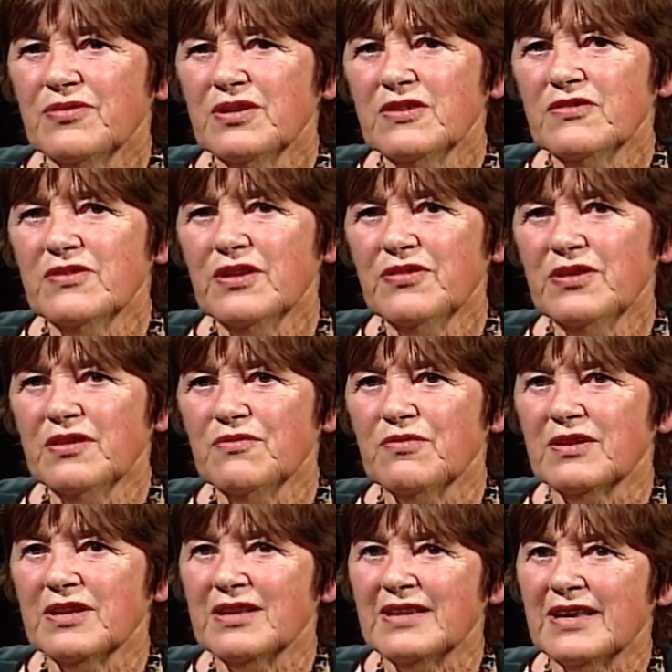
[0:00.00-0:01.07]
there's nothing
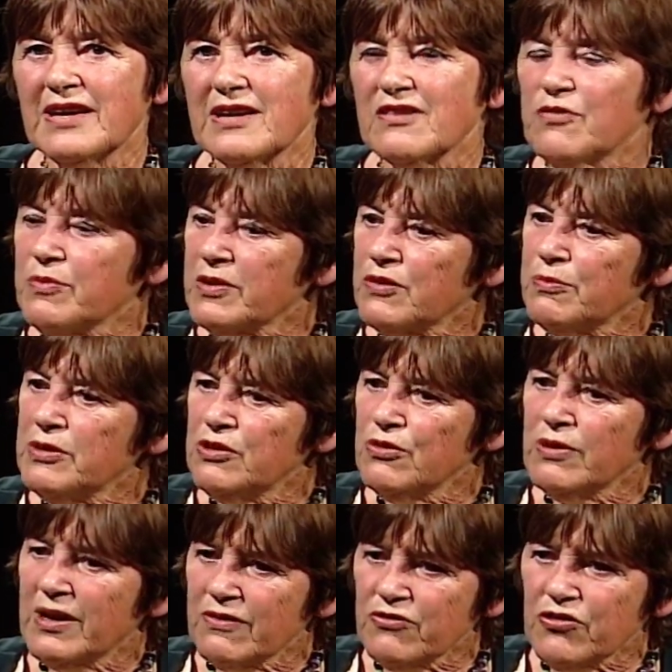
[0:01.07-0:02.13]
really negative because we do
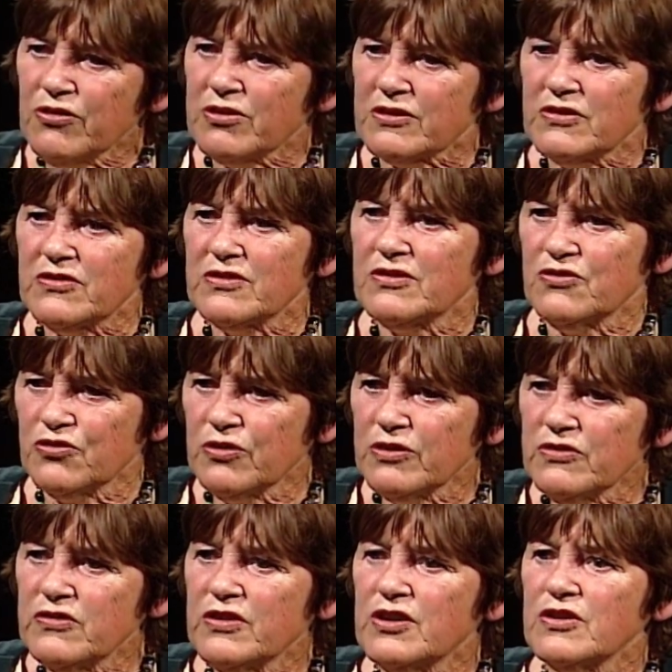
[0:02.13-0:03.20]
have choice.
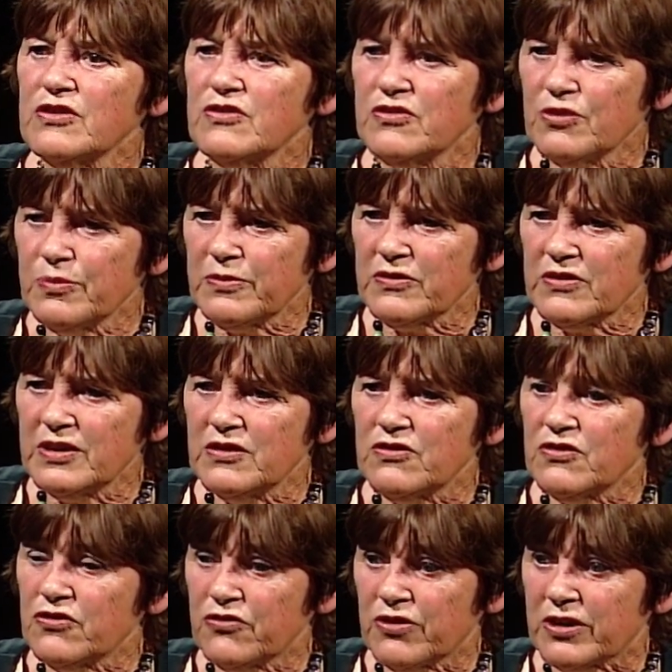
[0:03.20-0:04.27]
Choice
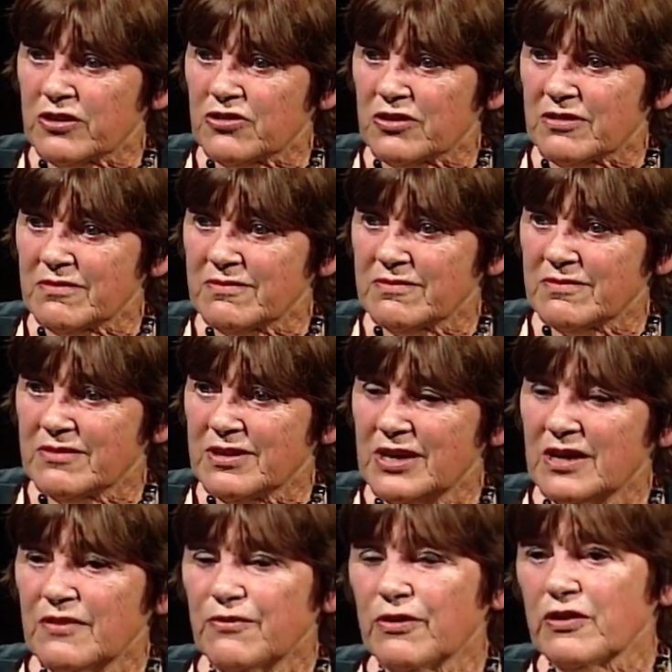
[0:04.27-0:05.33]
supersedes structure.
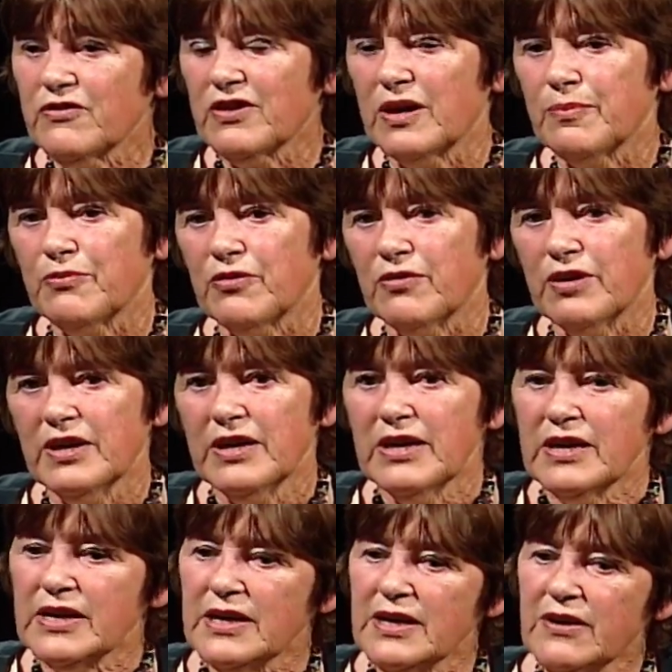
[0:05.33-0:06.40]
For example,
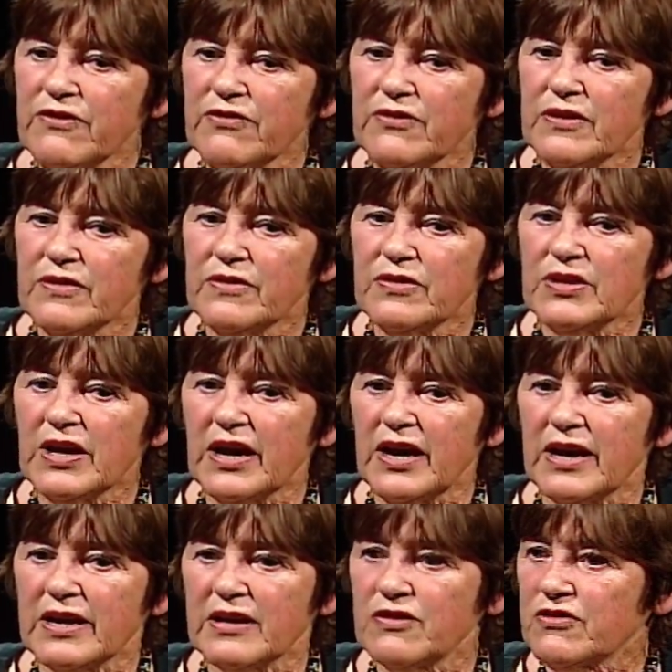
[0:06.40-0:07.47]
if the
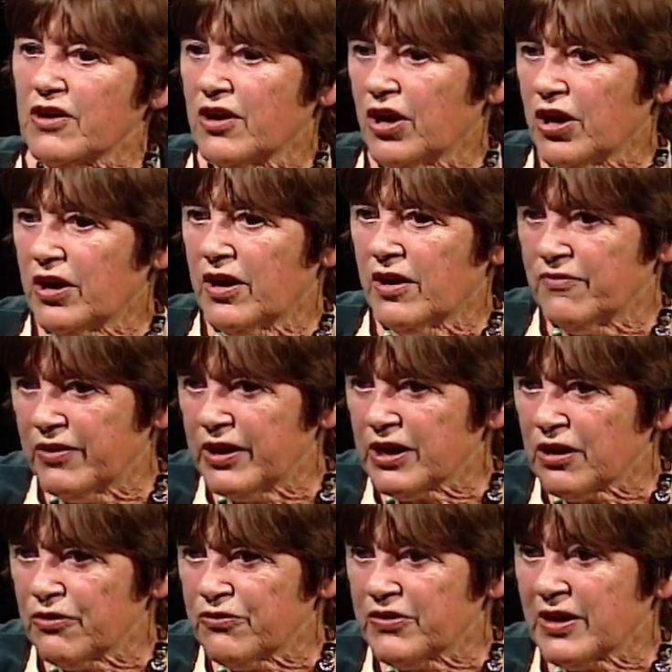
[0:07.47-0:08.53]
eyes are very
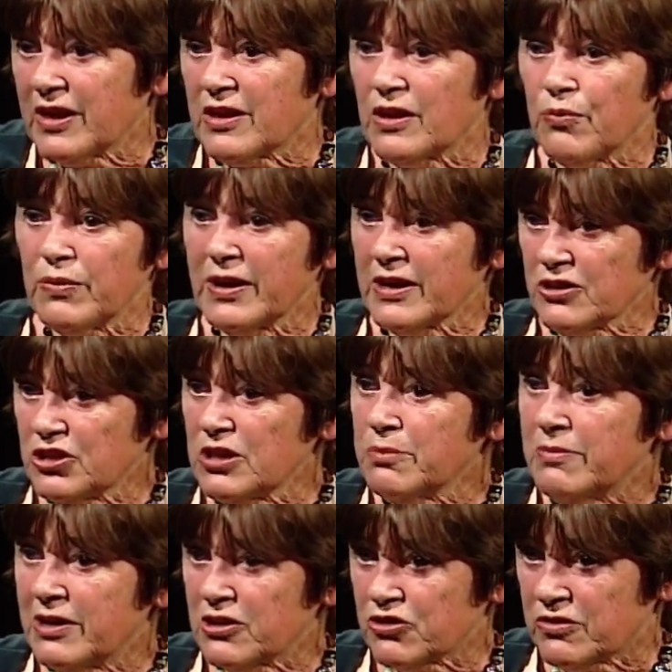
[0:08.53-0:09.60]
close together, and we actually
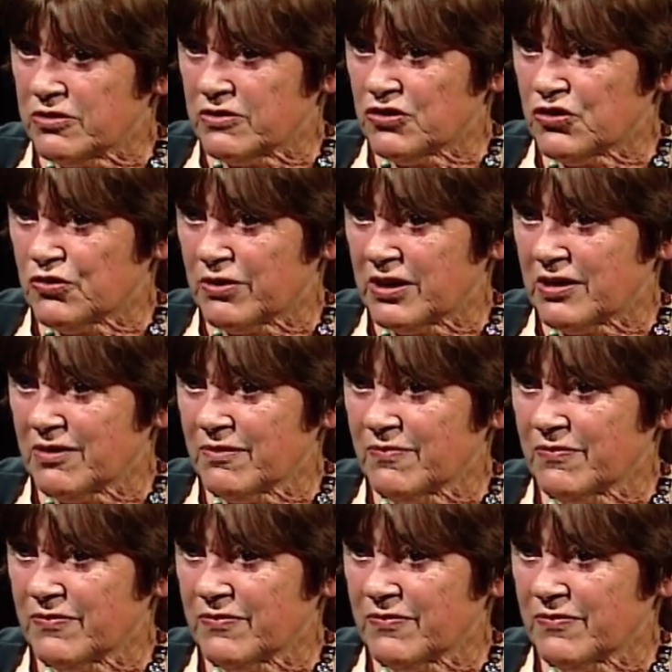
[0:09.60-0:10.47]
measure this trait,